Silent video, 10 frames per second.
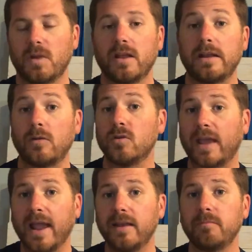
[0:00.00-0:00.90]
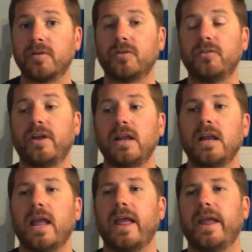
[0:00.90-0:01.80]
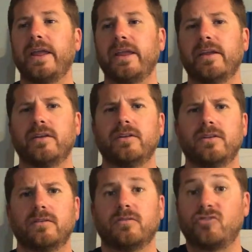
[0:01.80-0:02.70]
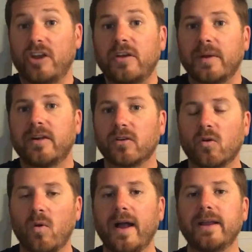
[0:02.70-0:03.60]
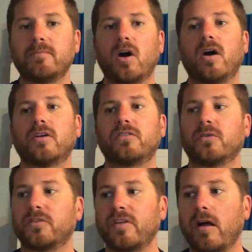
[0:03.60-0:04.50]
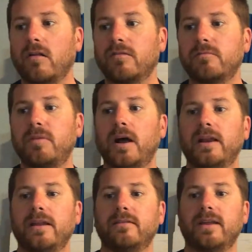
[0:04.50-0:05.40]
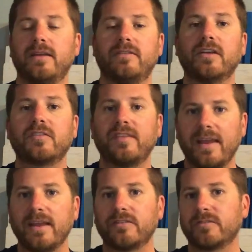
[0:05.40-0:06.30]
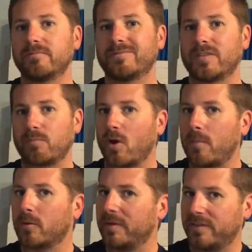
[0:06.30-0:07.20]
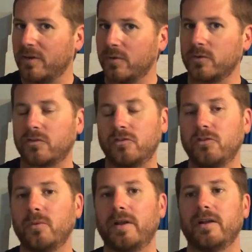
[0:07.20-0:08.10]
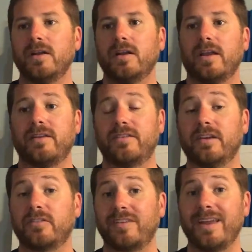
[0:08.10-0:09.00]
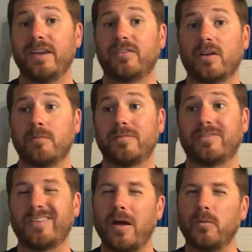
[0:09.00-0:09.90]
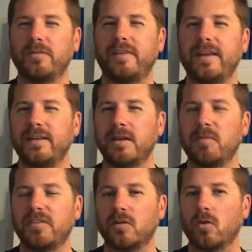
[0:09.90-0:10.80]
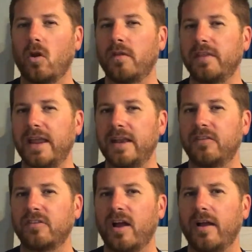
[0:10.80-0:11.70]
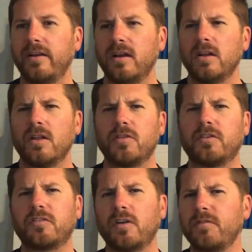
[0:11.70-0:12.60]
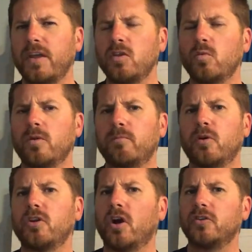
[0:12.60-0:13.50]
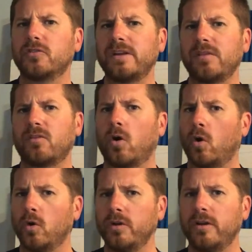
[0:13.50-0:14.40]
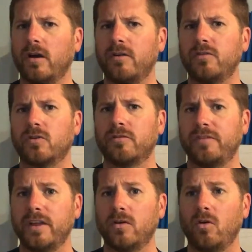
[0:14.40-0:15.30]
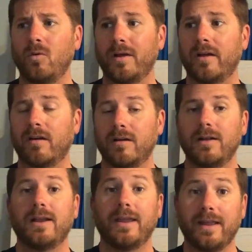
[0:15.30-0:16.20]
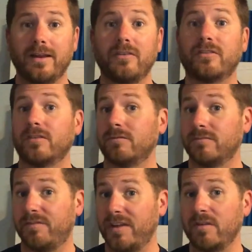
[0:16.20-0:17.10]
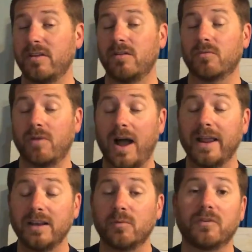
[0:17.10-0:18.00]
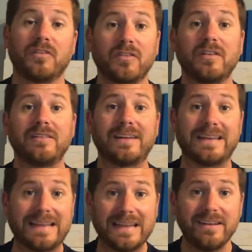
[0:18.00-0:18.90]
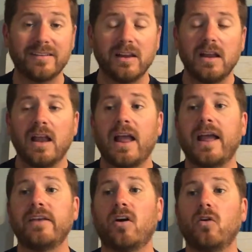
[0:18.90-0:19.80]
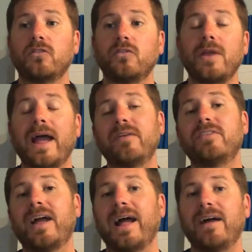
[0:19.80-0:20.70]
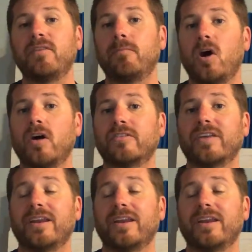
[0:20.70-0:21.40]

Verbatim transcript: Now, you can build a generator quiet box yourself, but it, it does take the proper materials to do it. It does take some sound deadening material on the inside. The stuff that you would put underneath the hood of your vehicle where it is very highly resistant to heat. And also you have to have a box that